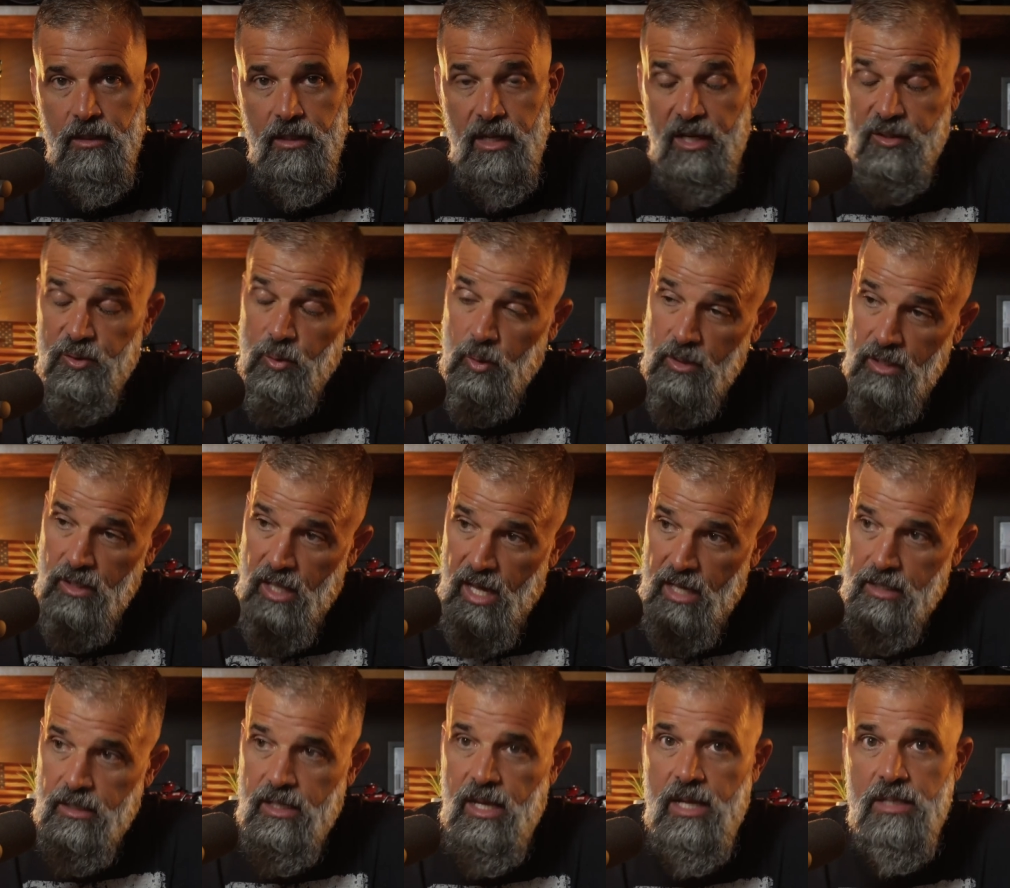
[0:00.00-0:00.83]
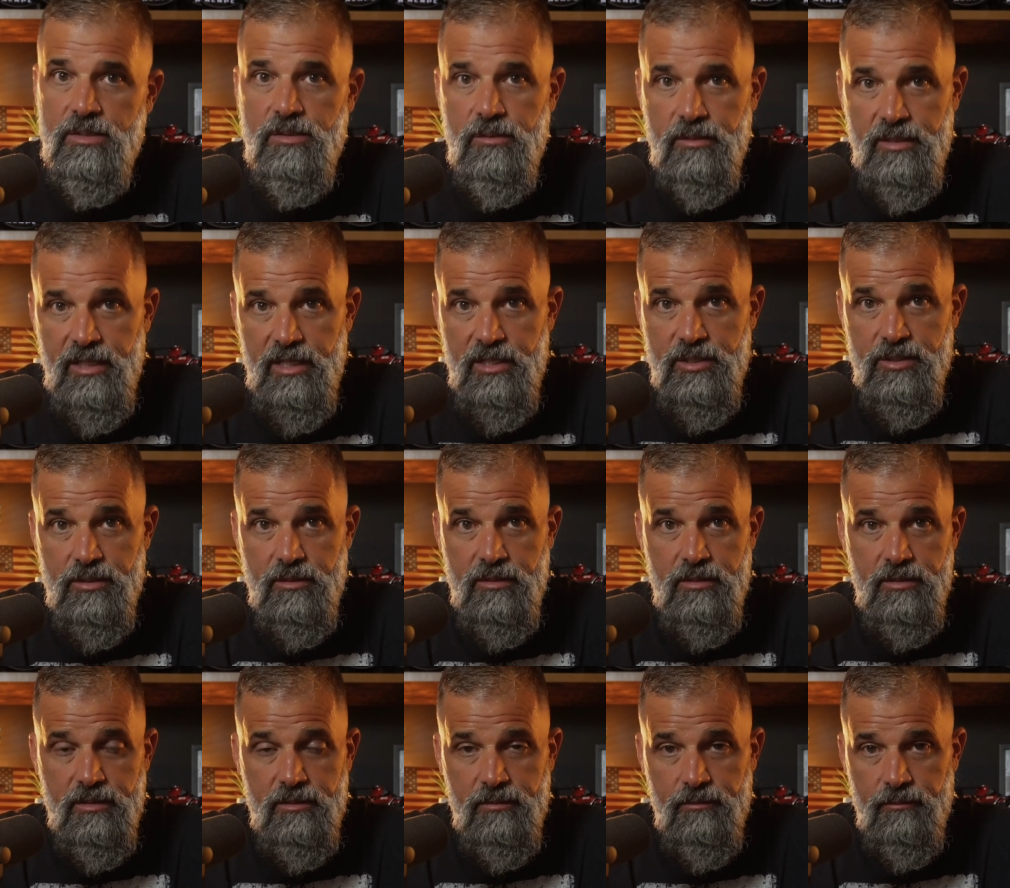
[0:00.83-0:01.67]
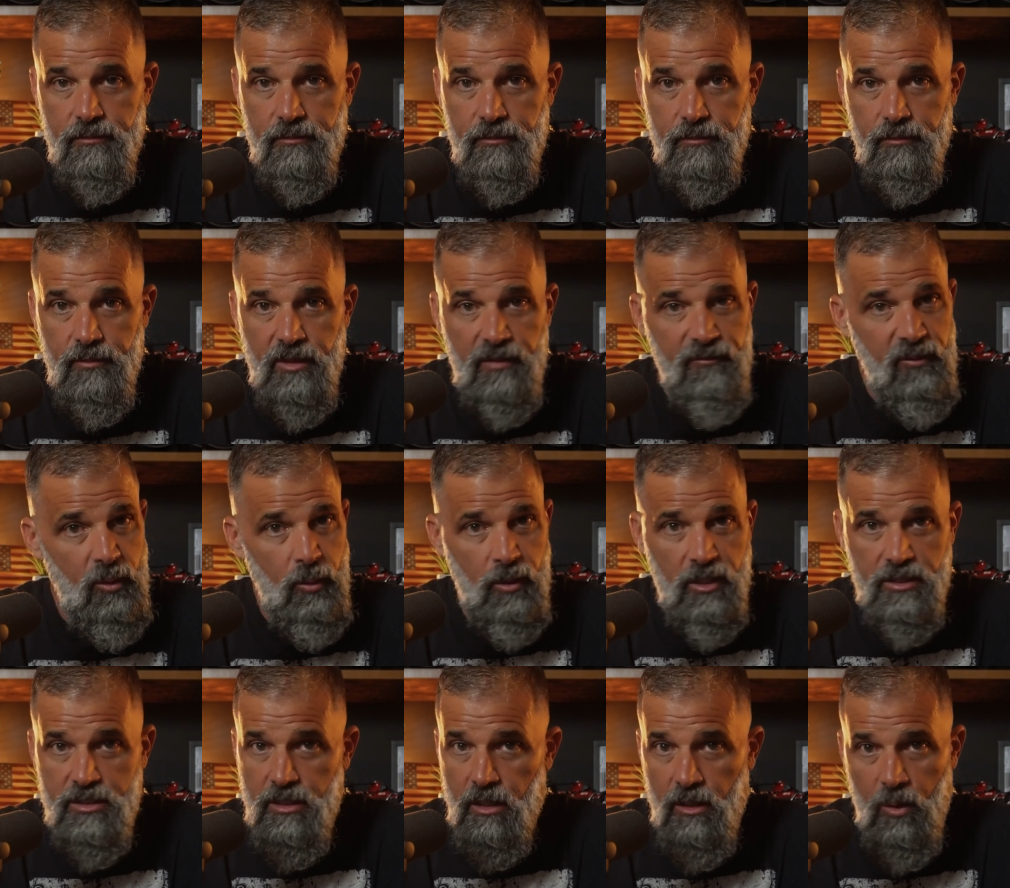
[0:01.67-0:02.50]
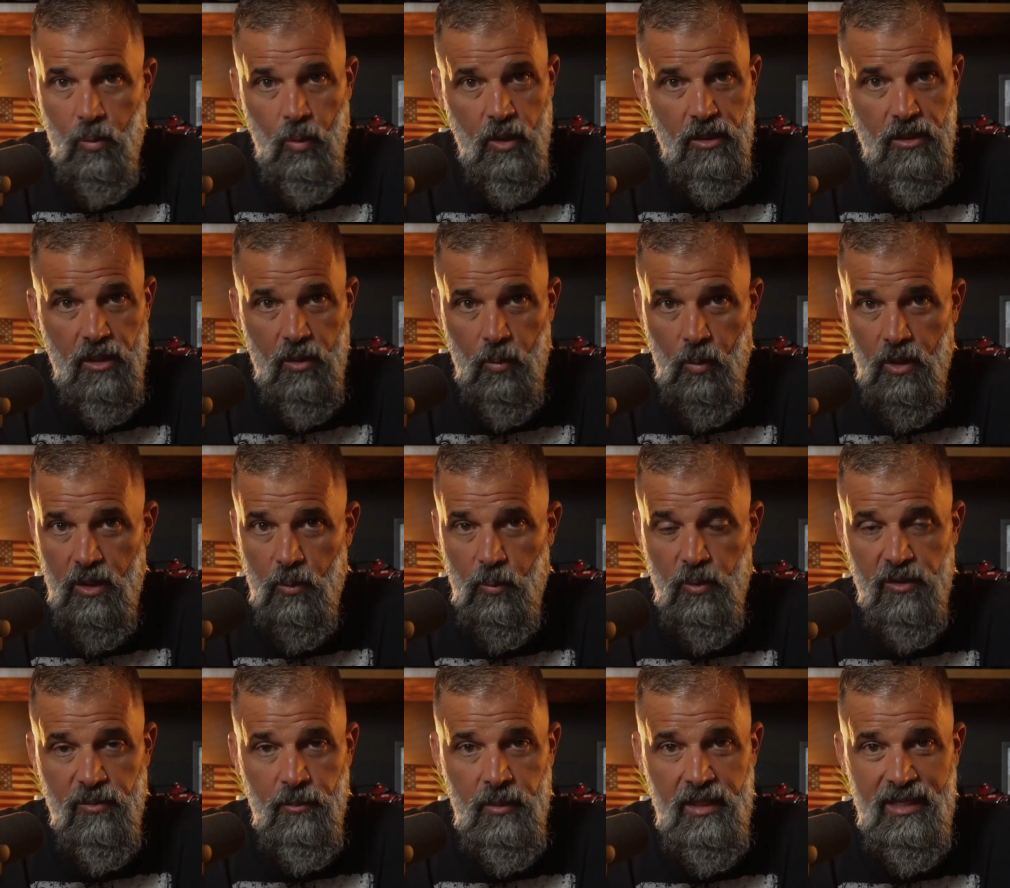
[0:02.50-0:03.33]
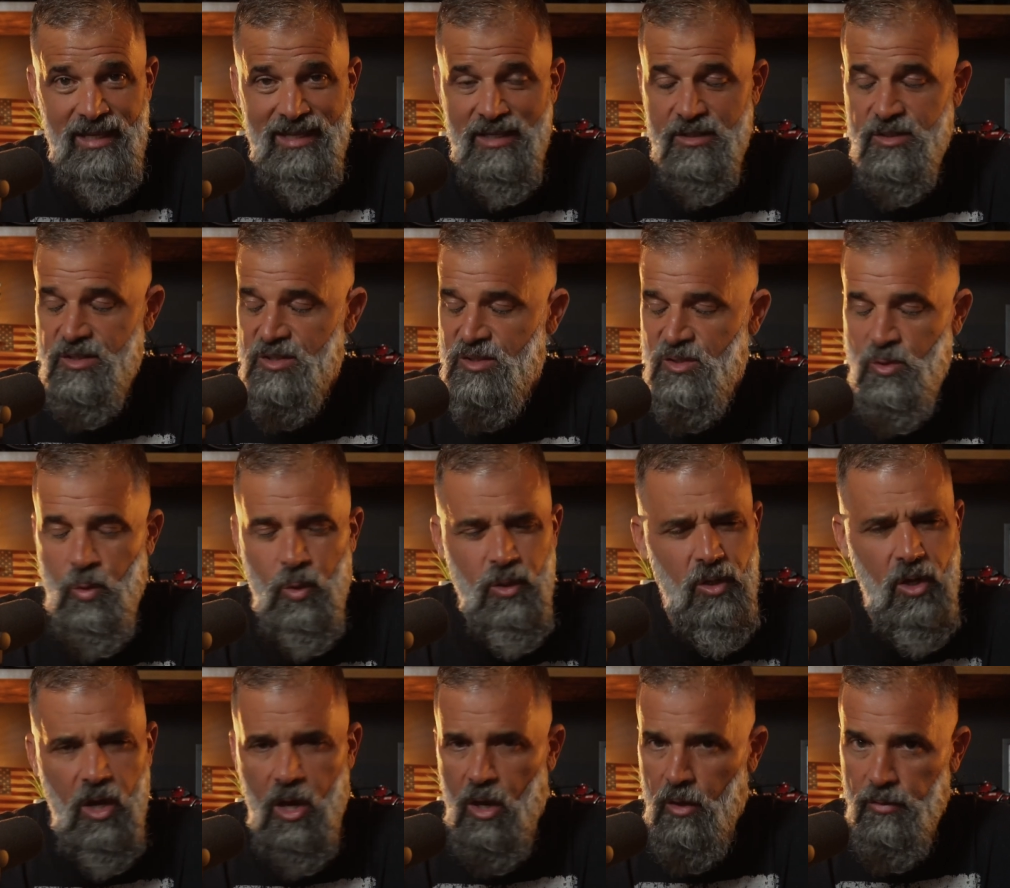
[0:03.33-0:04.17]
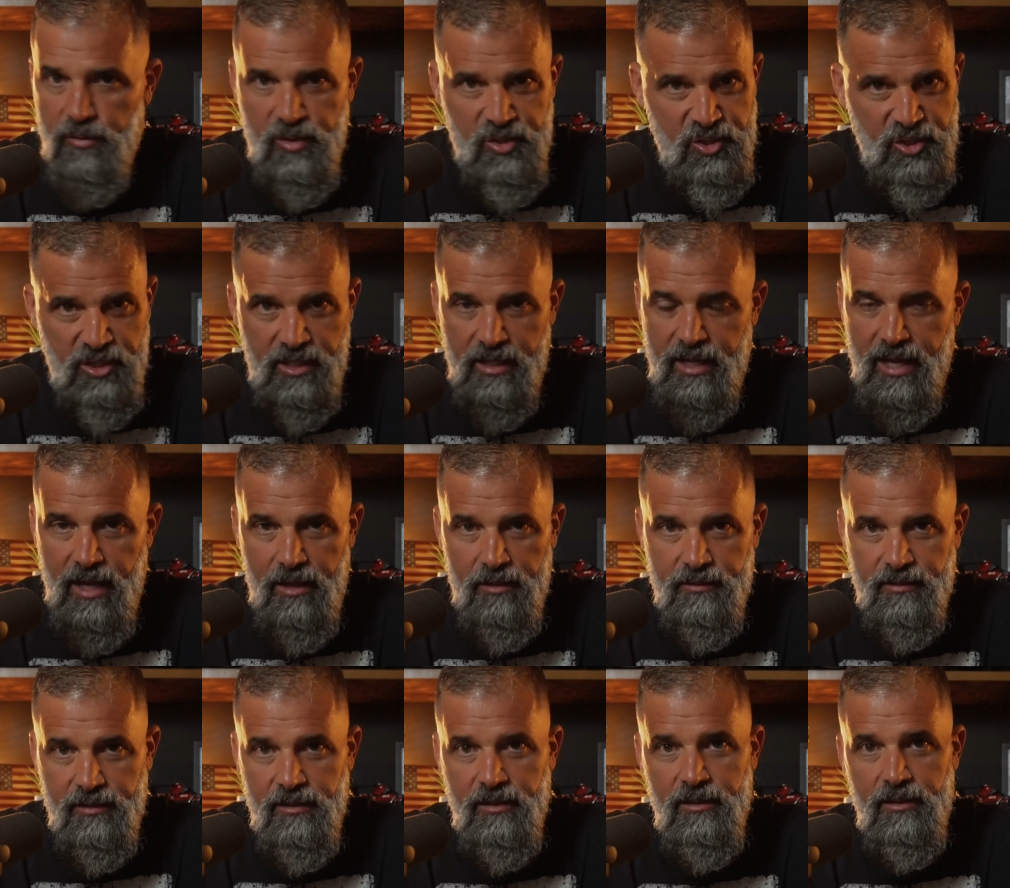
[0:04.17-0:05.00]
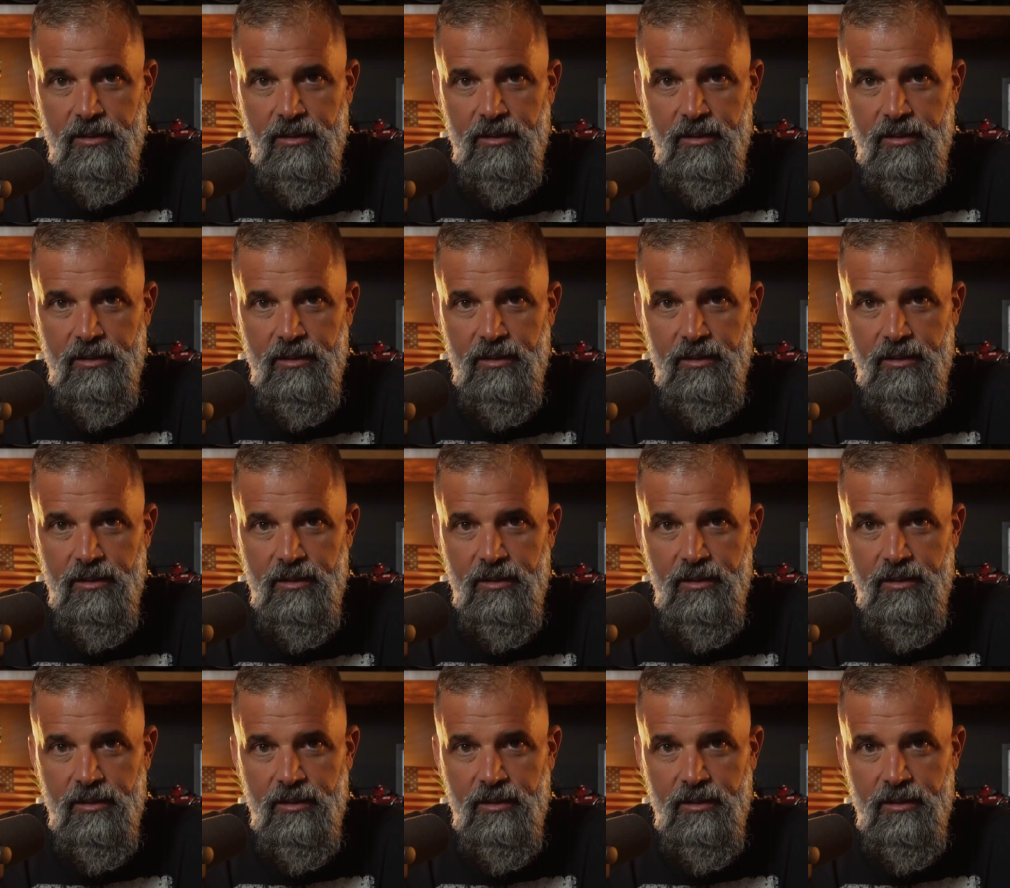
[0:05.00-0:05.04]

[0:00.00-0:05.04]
I do a lot of consultations. If you want to talk one-on-one with me and sort all this shit out,